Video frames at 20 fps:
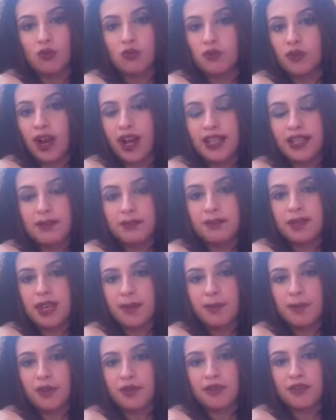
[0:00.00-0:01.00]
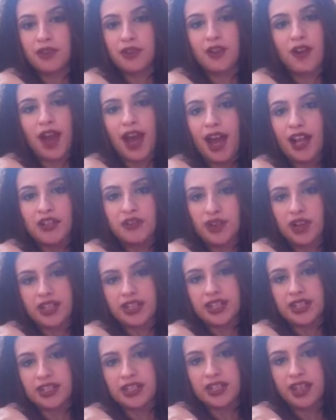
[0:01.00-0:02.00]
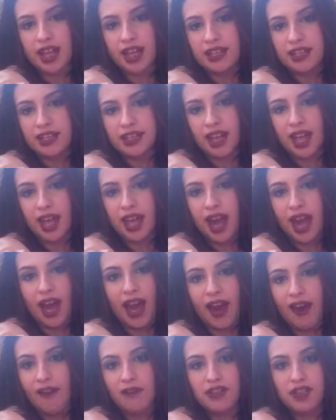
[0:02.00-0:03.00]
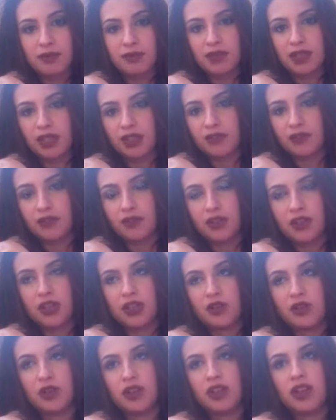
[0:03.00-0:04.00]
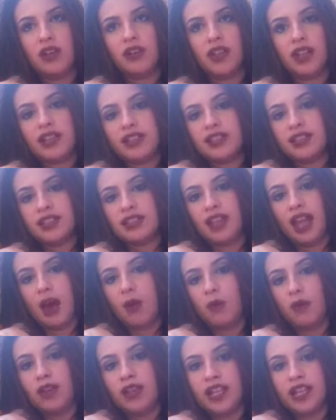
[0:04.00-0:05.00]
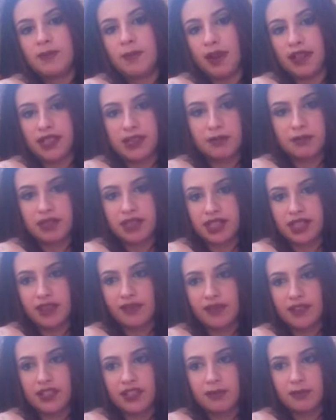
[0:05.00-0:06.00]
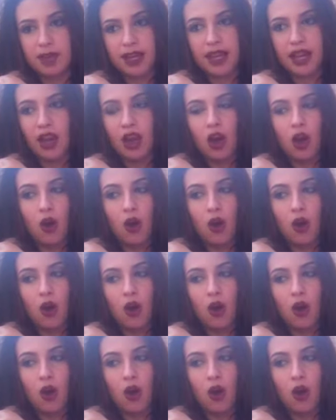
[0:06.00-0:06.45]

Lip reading: random people for their addresses and say, I have something for you. You know, that's, I wouldn't expect them to give it to me.